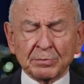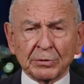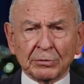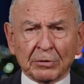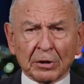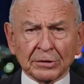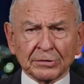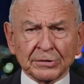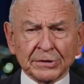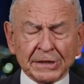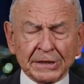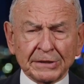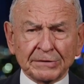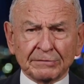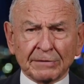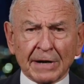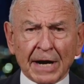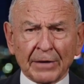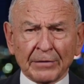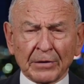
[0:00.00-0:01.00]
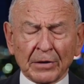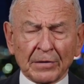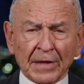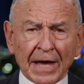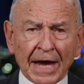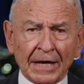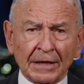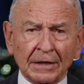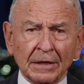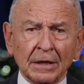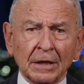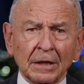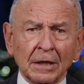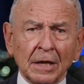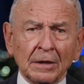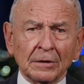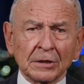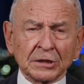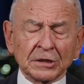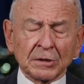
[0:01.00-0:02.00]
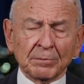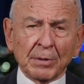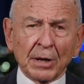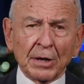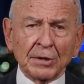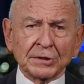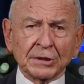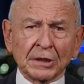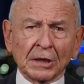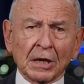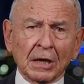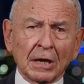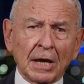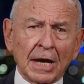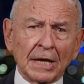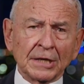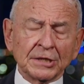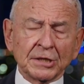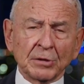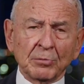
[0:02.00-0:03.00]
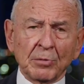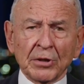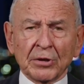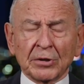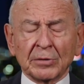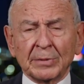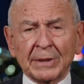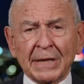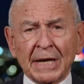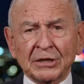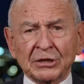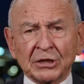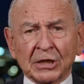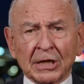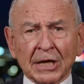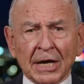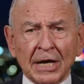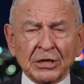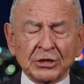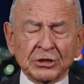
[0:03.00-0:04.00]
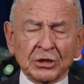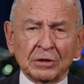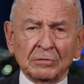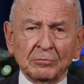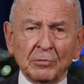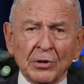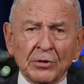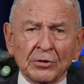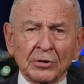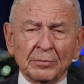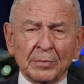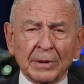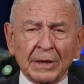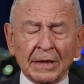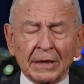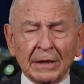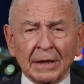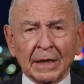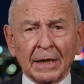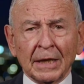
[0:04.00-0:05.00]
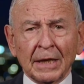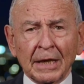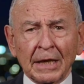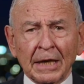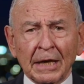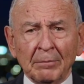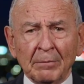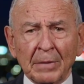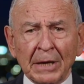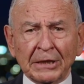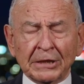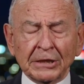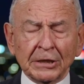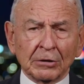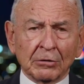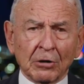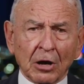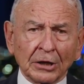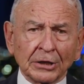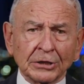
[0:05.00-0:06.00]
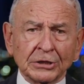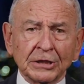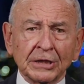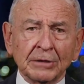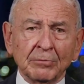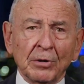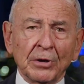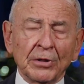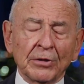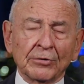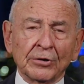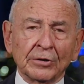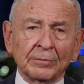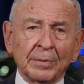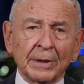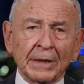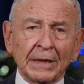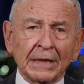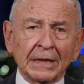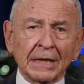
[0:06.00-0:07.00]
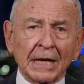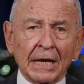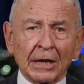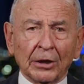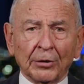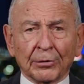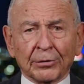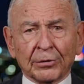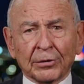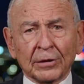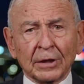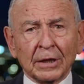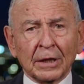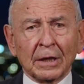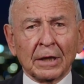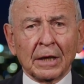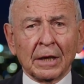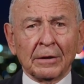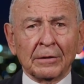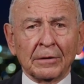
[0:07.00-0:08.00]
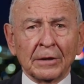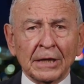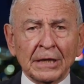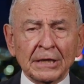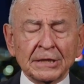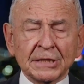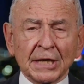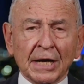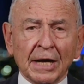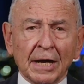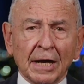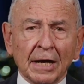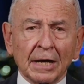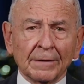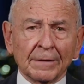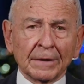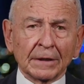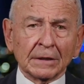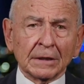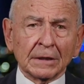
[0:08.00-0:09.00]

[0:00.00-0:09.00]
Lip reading: bureaucracies rather than the supposed clients. So whether it be education, whether it be in meteorology, whether it be in health, these are